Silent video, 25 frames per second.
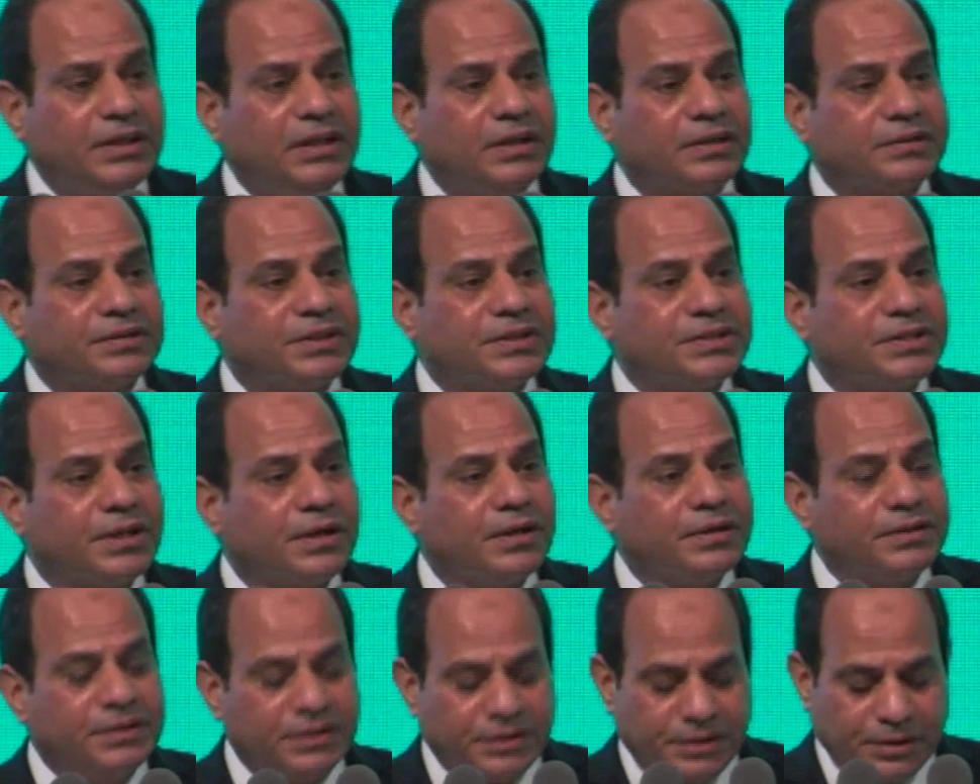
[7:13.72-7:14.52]
In this
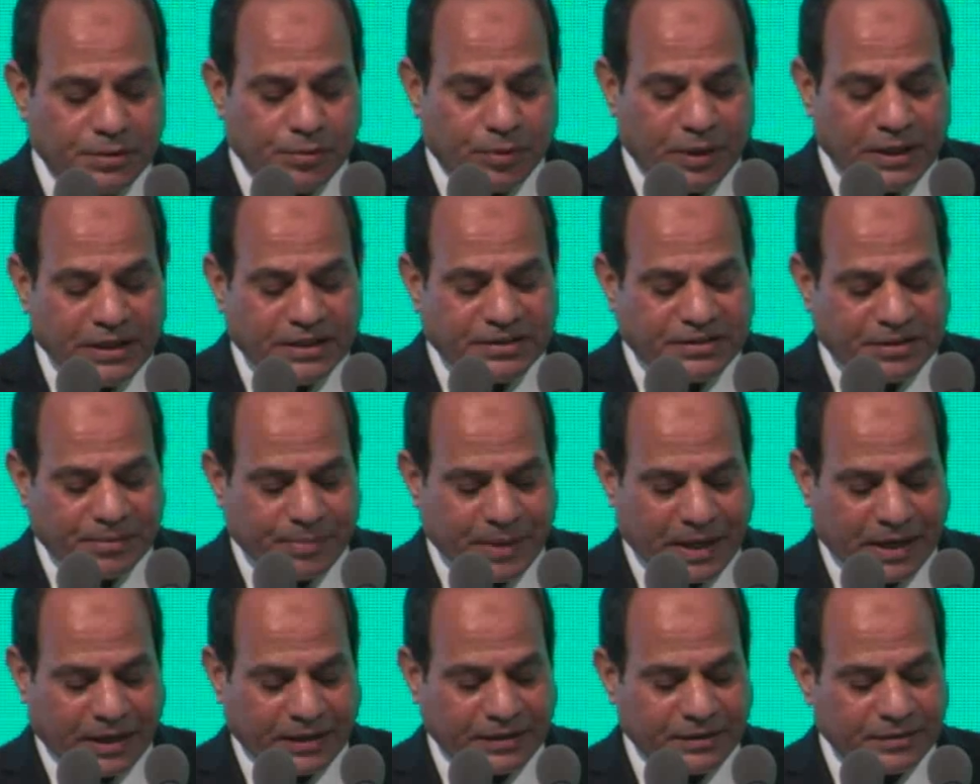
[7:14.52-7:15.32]
regard, I would like
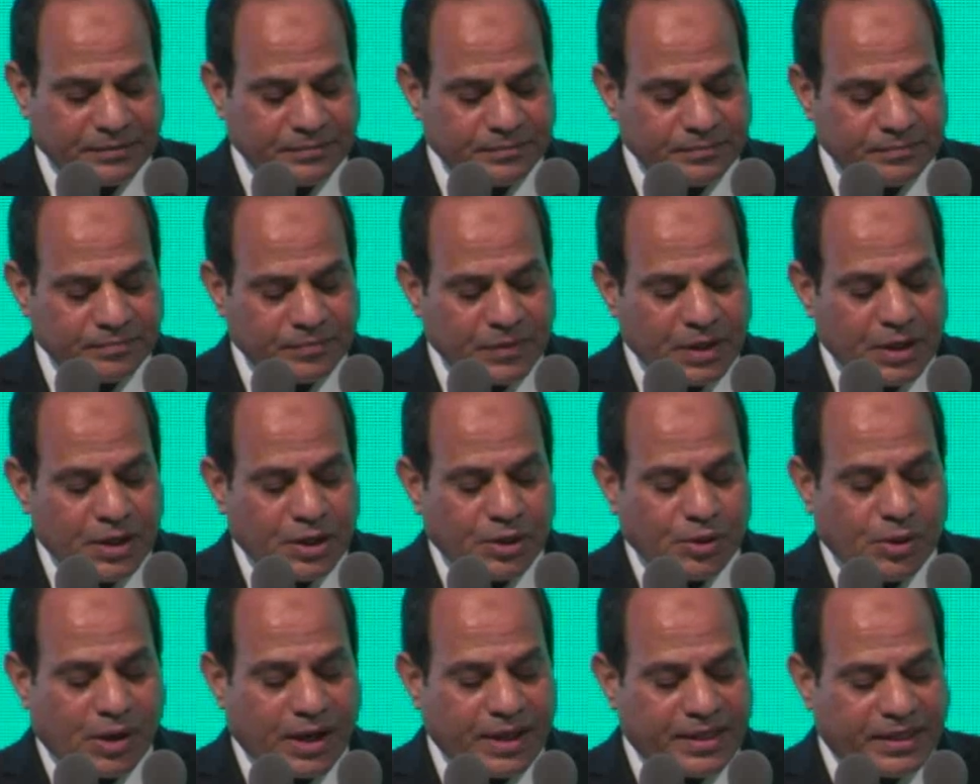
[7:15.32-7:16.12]
to
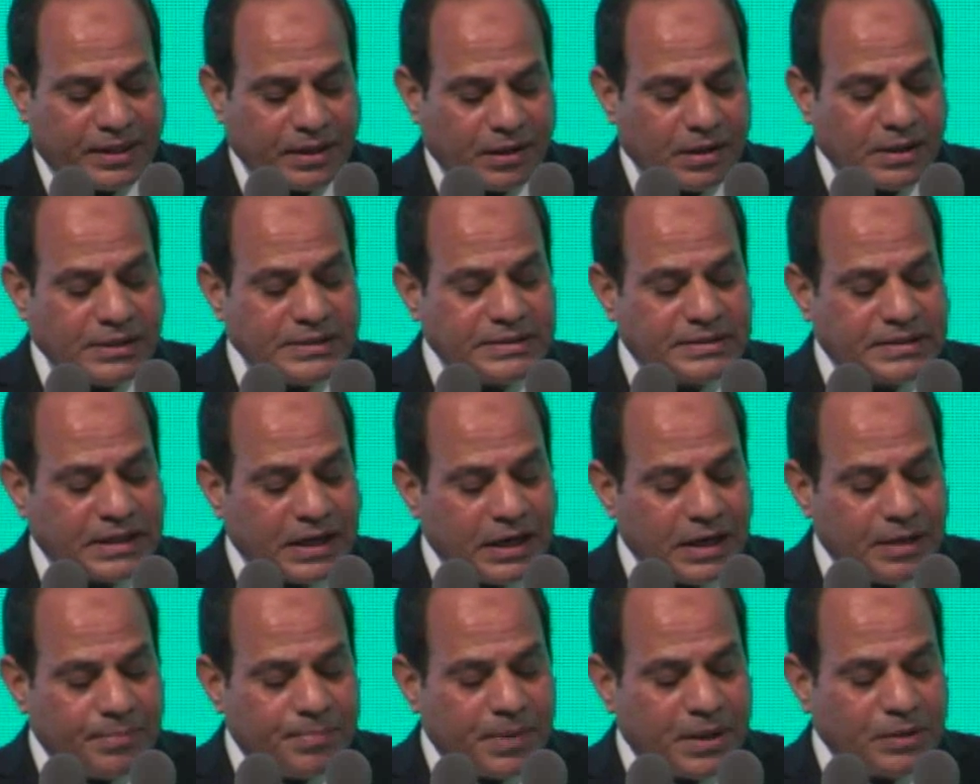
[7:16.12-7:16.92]
reiterate that
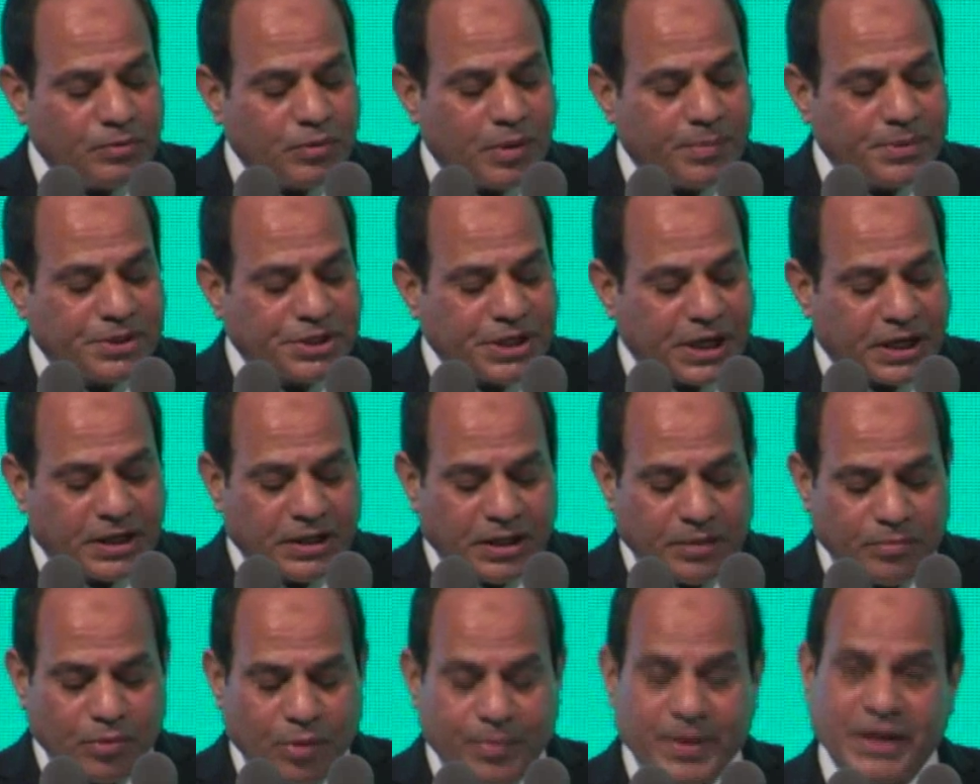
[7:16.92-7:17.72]
the
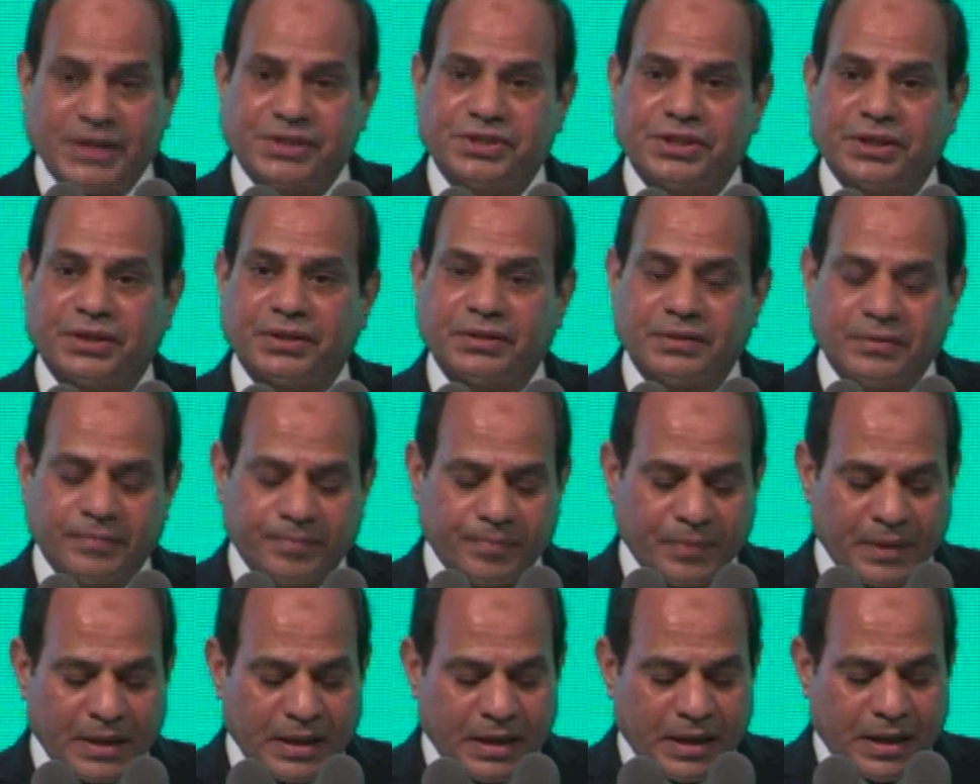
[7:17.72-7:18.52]
political
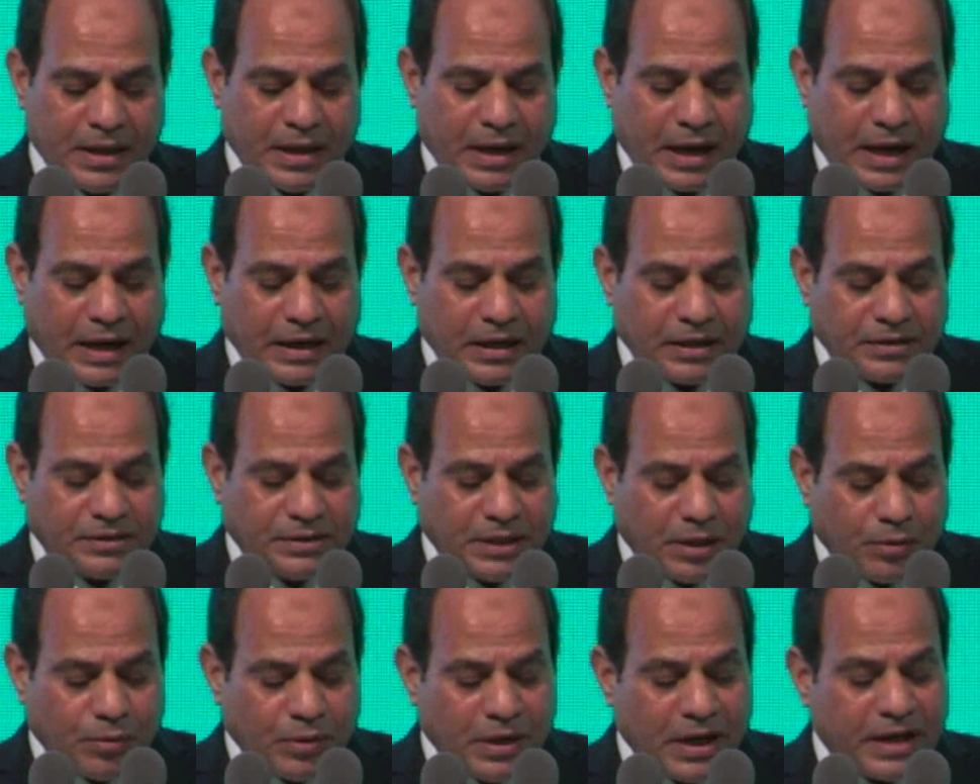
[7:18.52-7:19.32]
and social
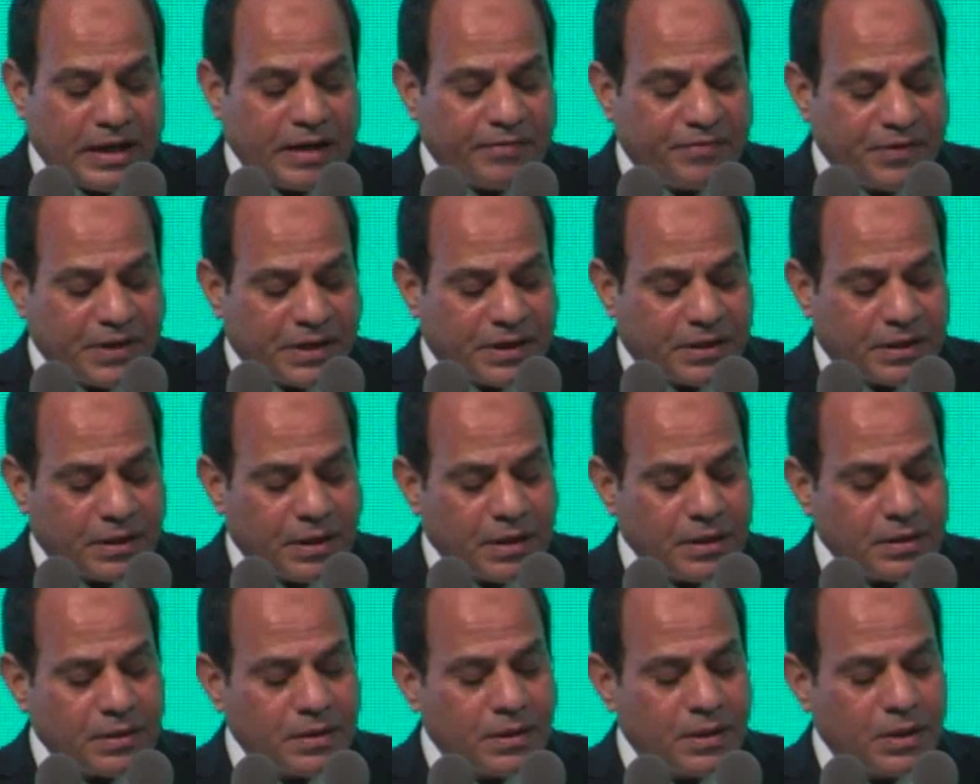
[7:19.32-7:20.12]
and
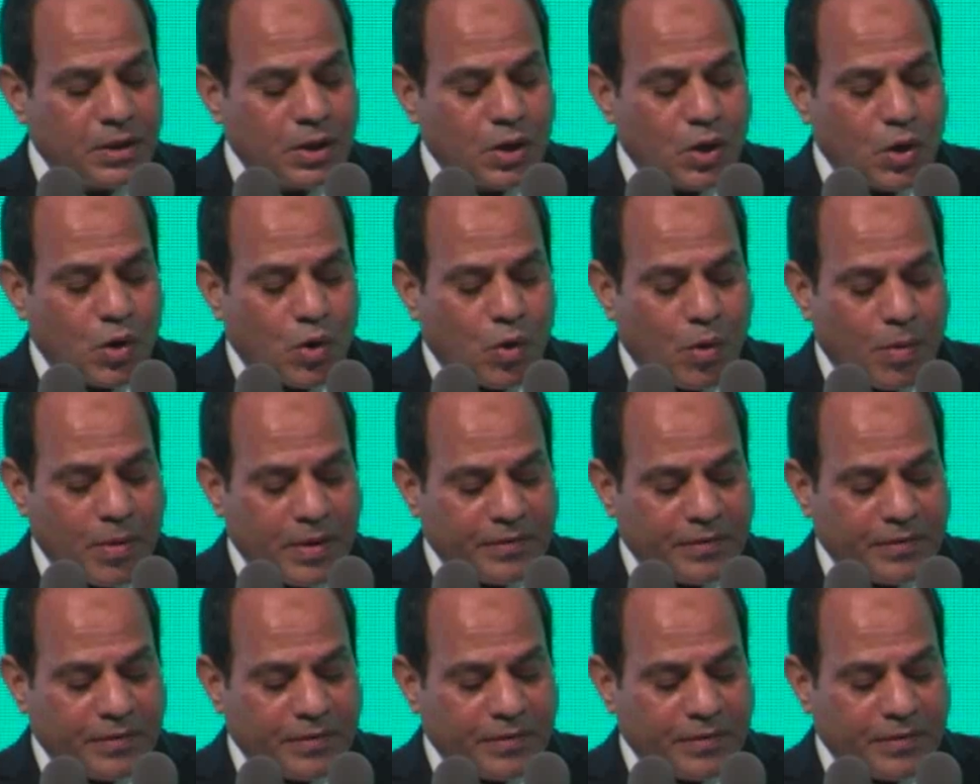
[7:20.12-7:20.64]
economical